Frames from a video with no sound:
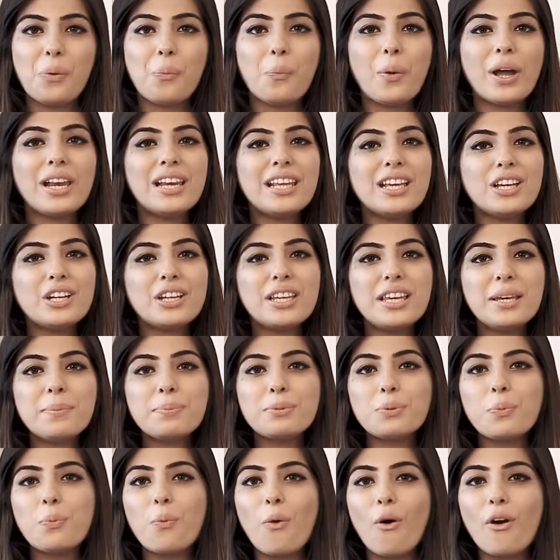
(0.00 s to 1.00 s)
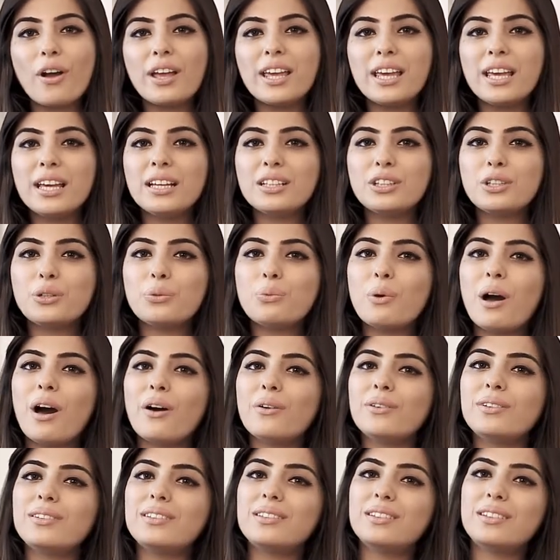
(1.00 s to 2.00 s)
while he keeps walking
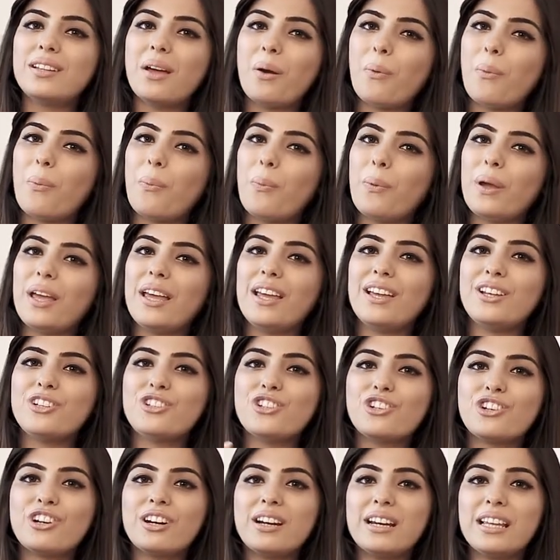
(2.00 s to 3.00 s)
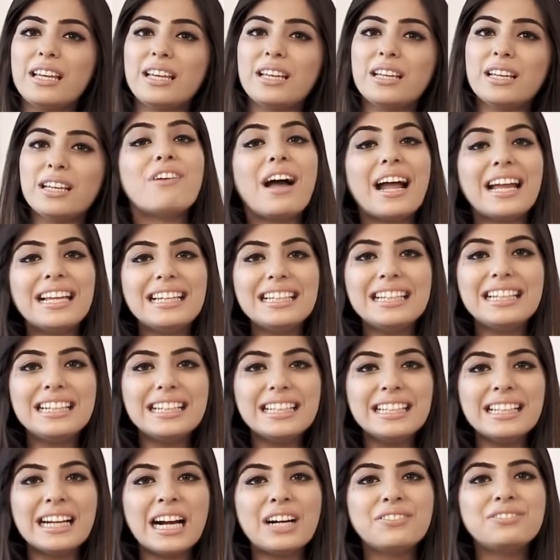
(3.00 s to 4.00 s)
throughout the way journey
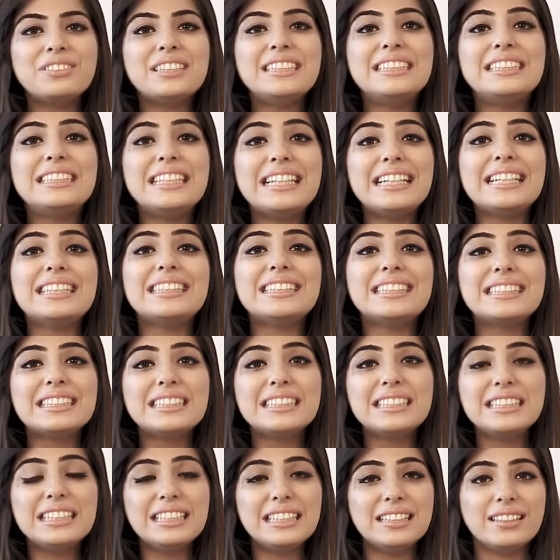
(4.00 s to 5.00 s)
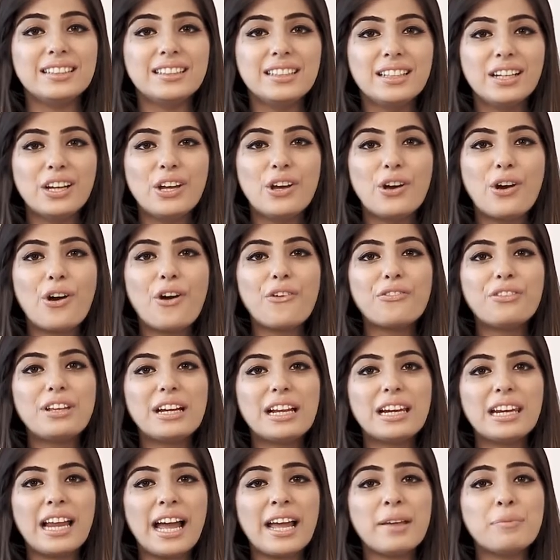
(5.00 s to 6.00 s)
finally after day 3 of the
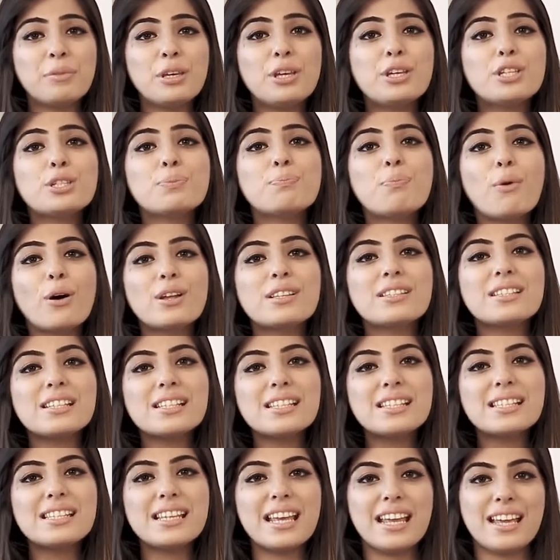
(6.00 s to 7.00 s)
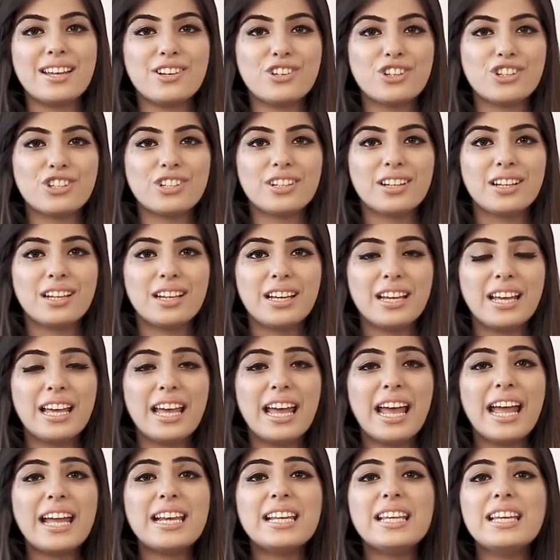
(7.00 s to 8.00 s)
climb he spots a sage
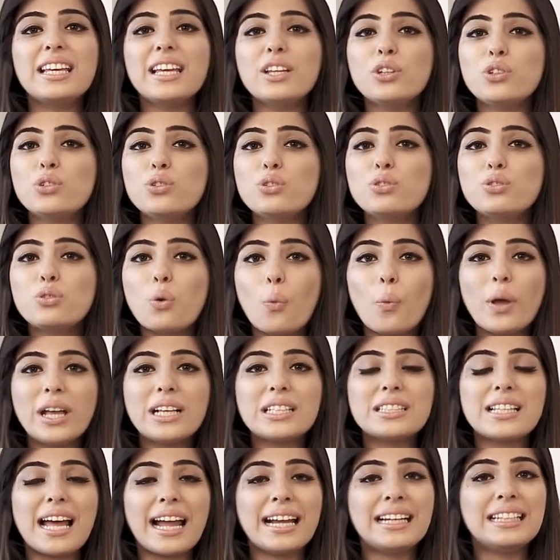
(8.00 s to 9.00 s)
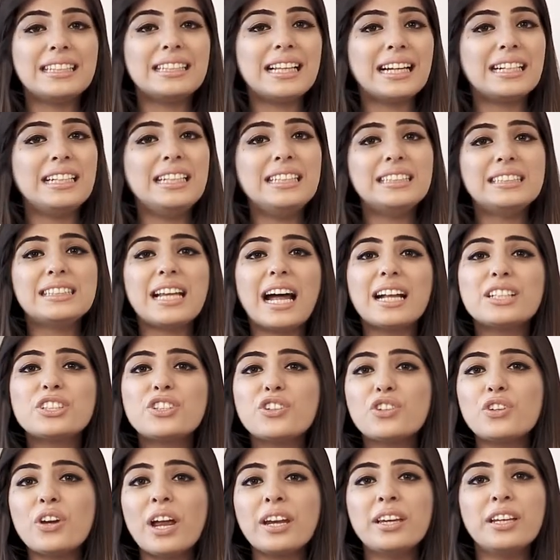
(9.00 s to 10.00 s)
and he gets so excited that he
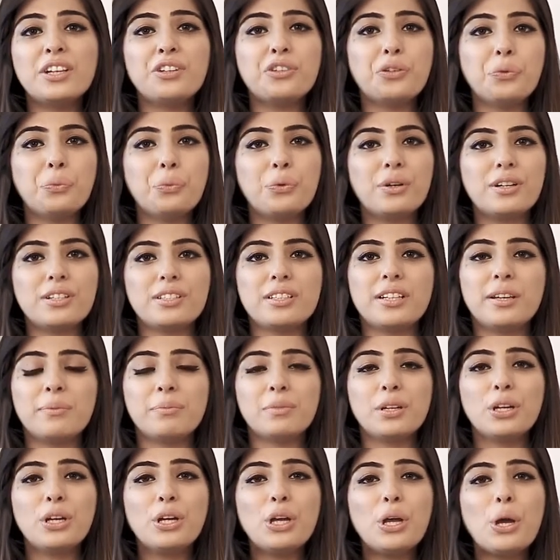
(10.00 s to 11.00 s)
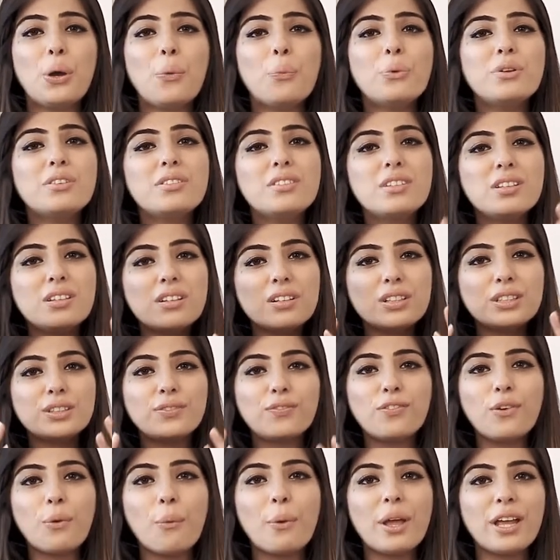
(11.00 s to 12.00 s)
starts running towards him with
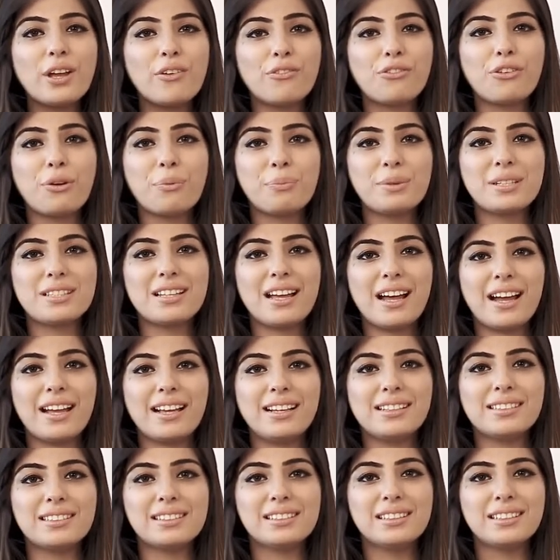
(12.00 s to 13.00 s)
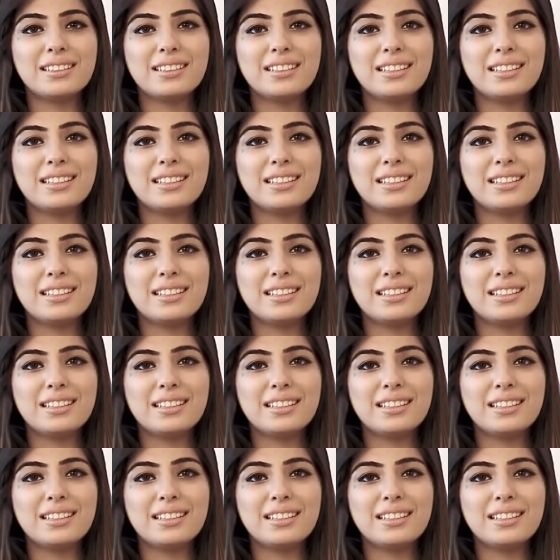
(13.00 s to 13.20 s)
tears flowing from his eyes